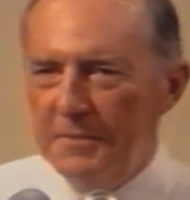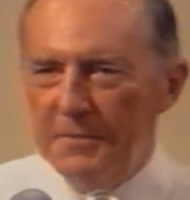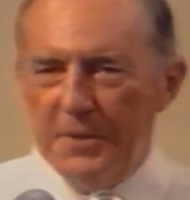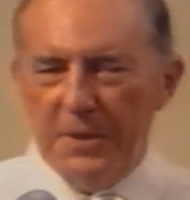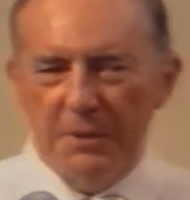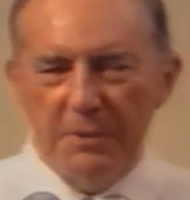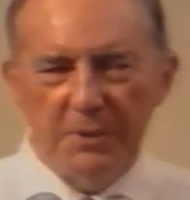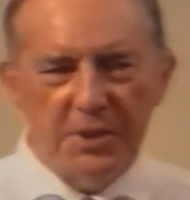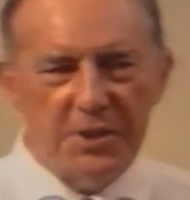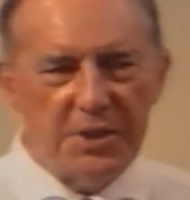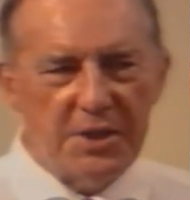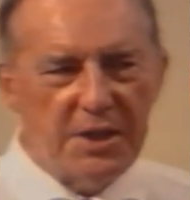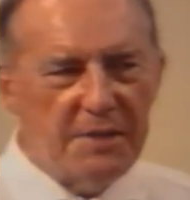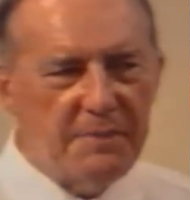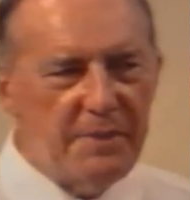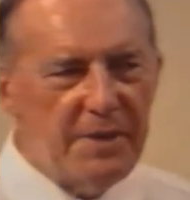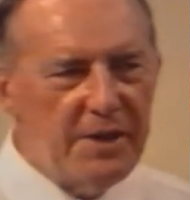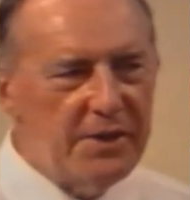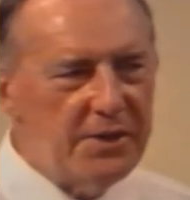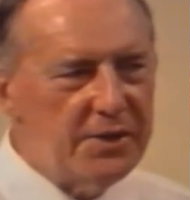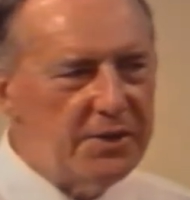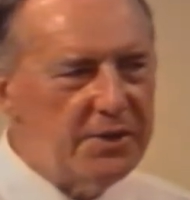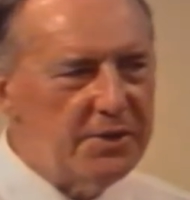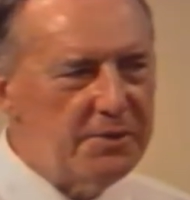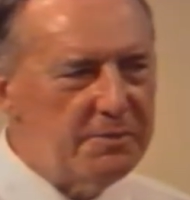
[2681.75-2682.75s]
There was an
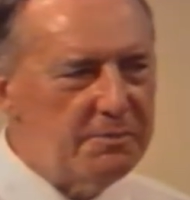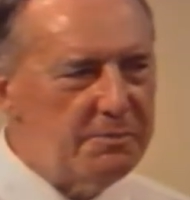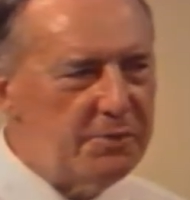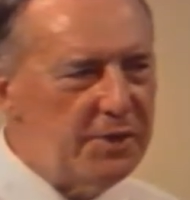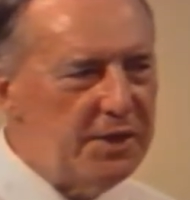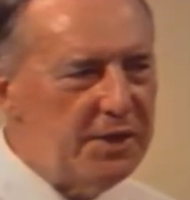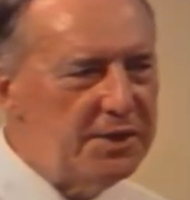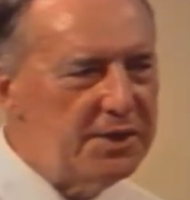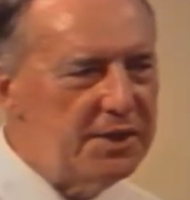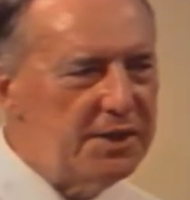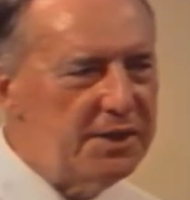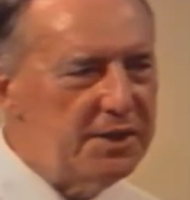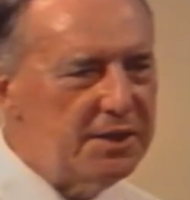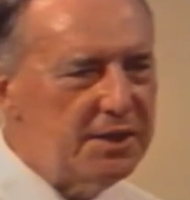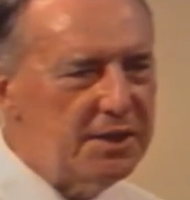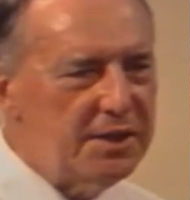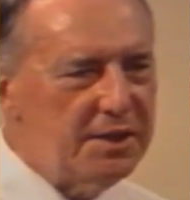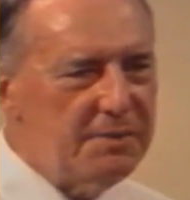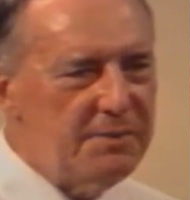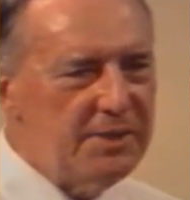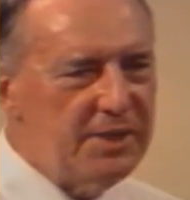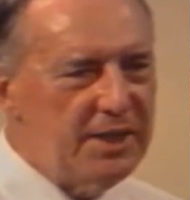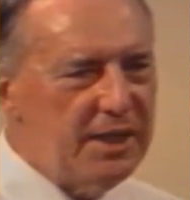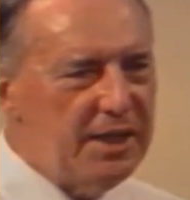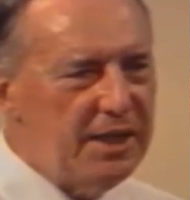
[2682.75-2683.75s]
American president at
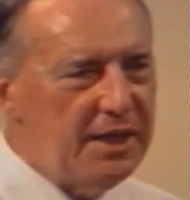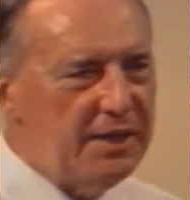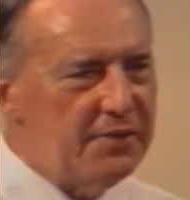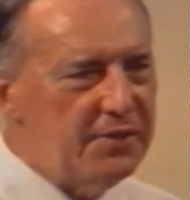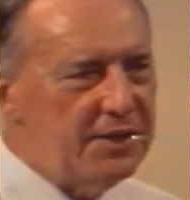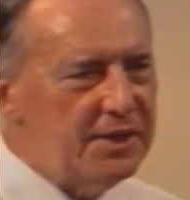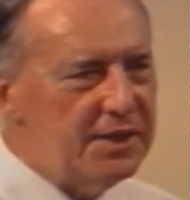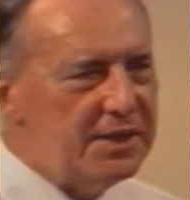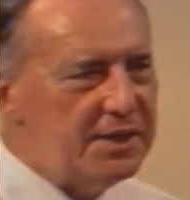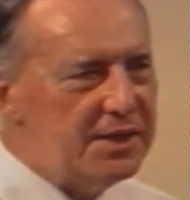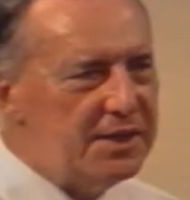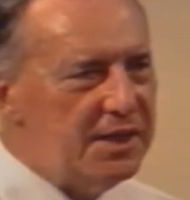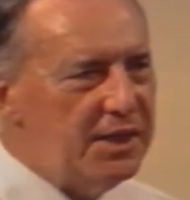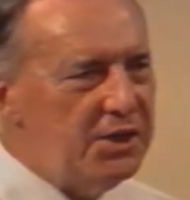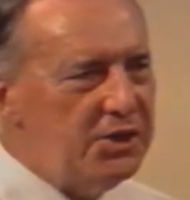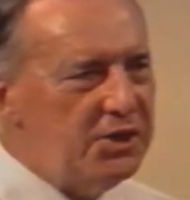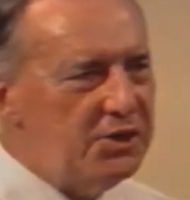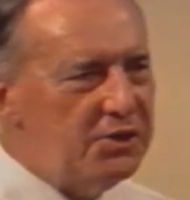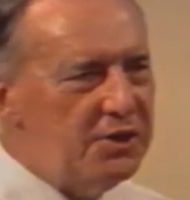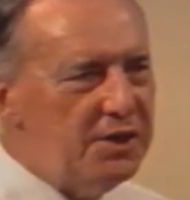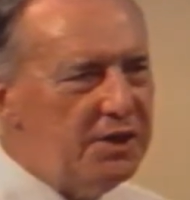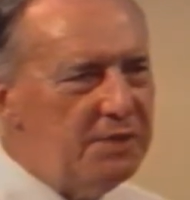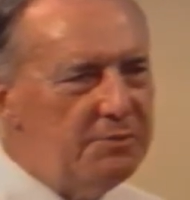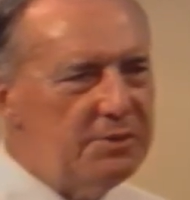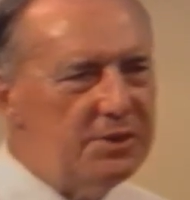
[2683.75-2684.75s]
the beginning of this
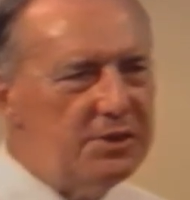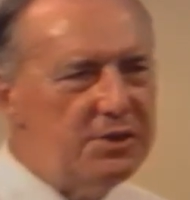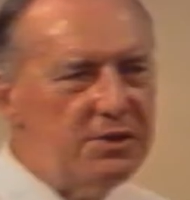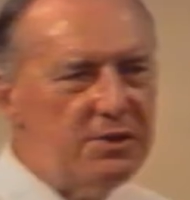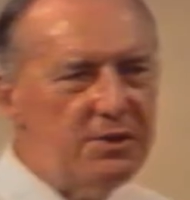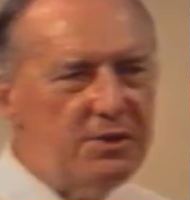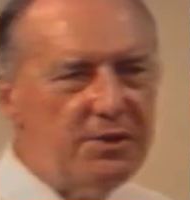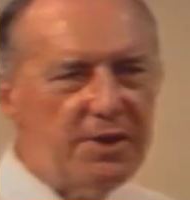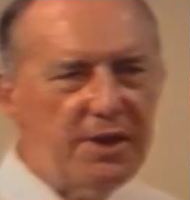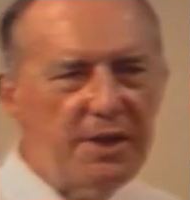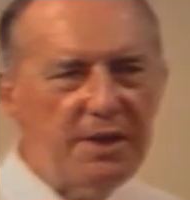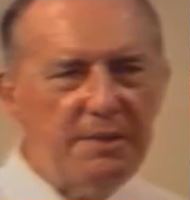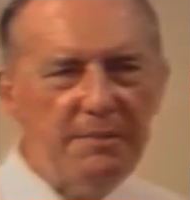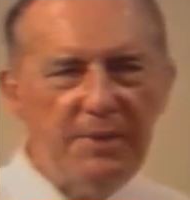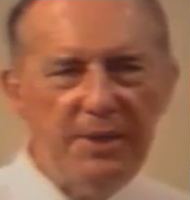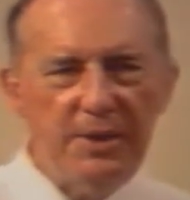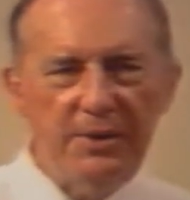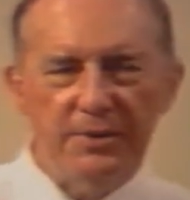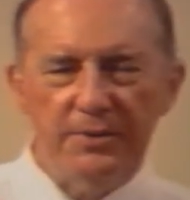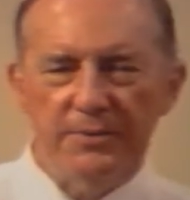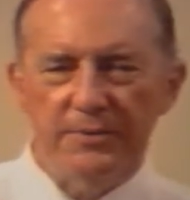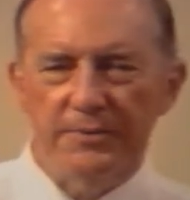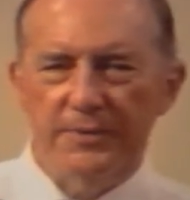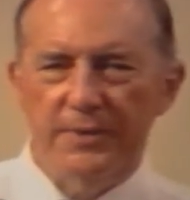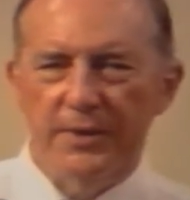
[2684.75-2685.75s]
century who was talking
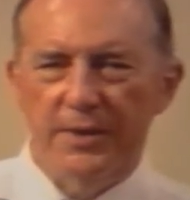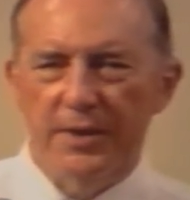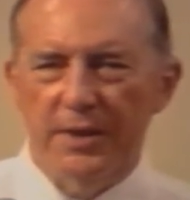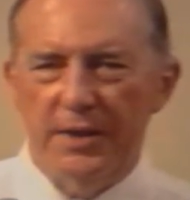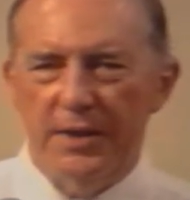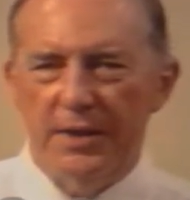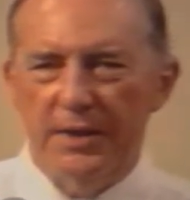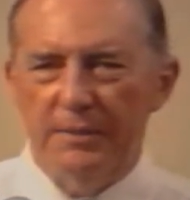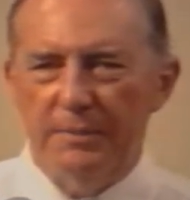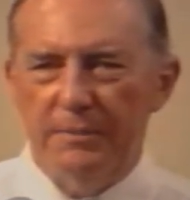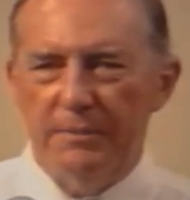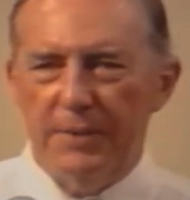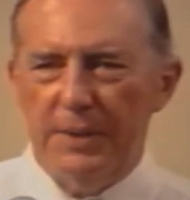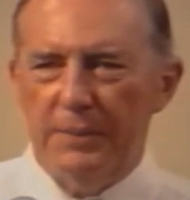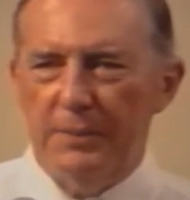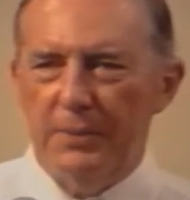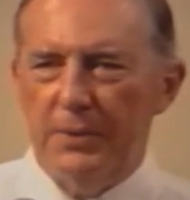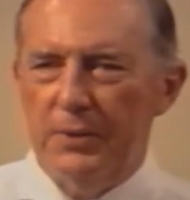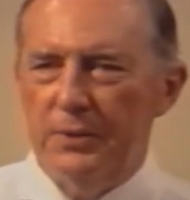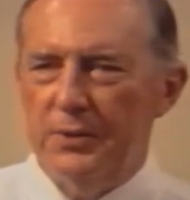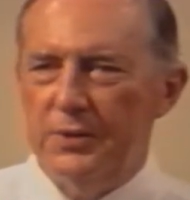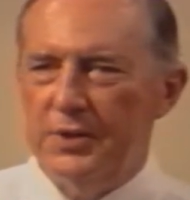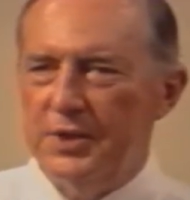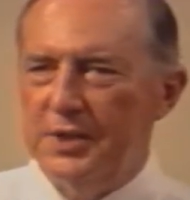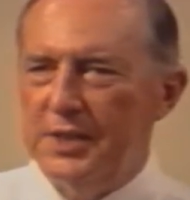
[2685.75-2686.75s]
about people
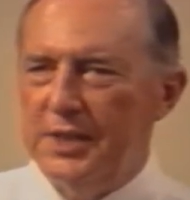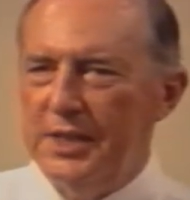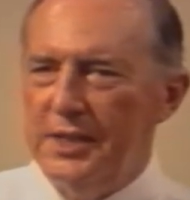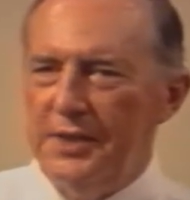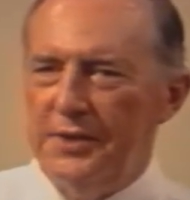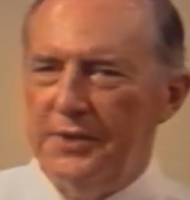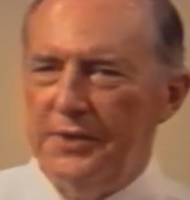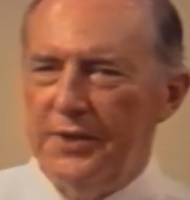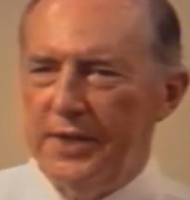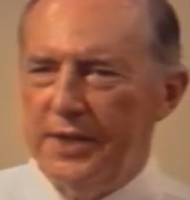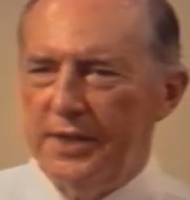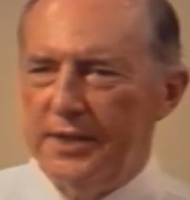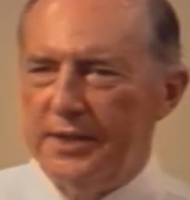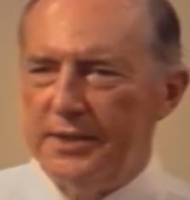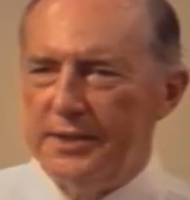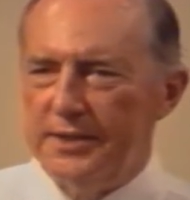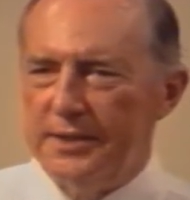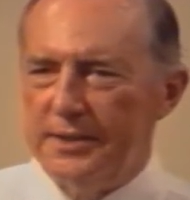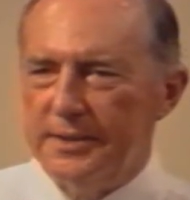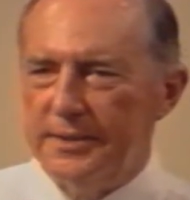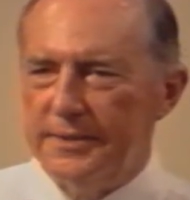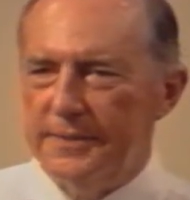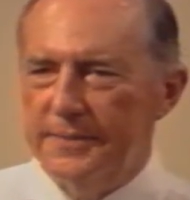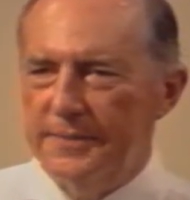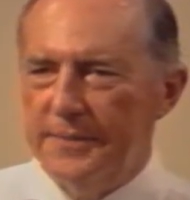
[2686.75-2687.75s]
who steal
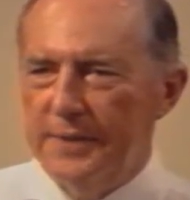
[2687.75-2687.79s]
things.